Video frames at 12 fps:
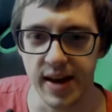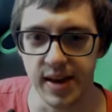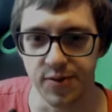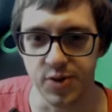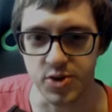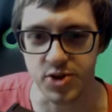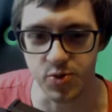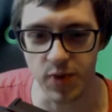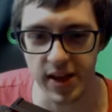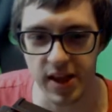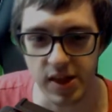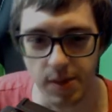If you're
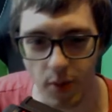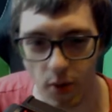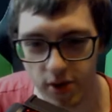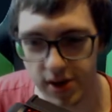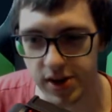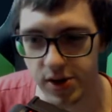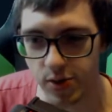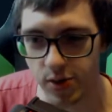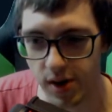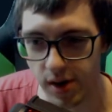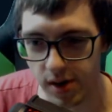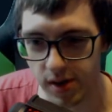swinging the board
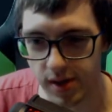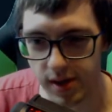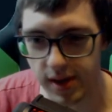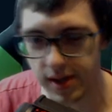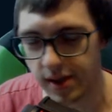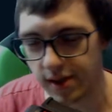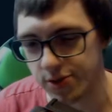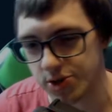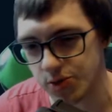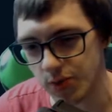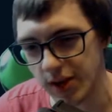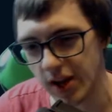if you're
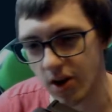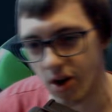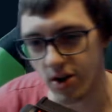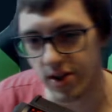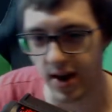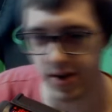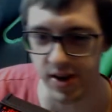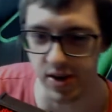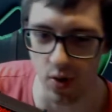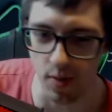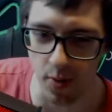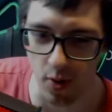swinging all out into
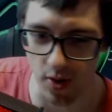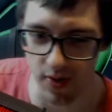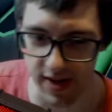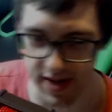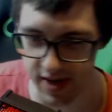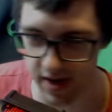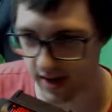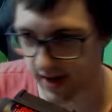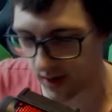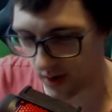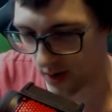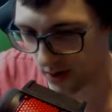a board that's going to
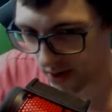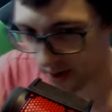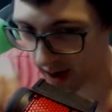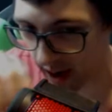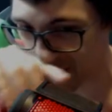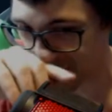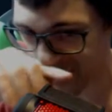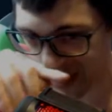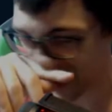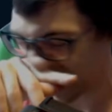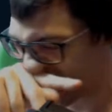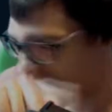kill all your guys,
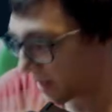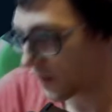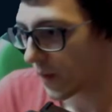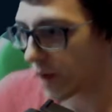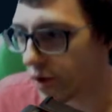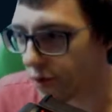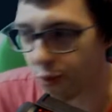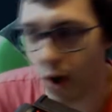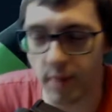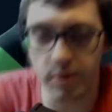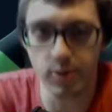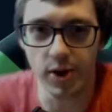you've
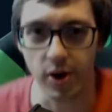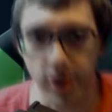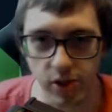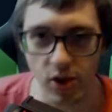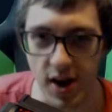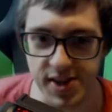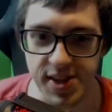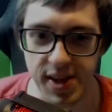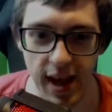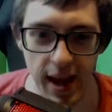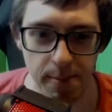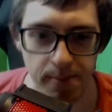probably already lost the
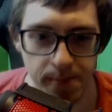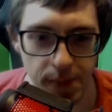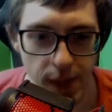game.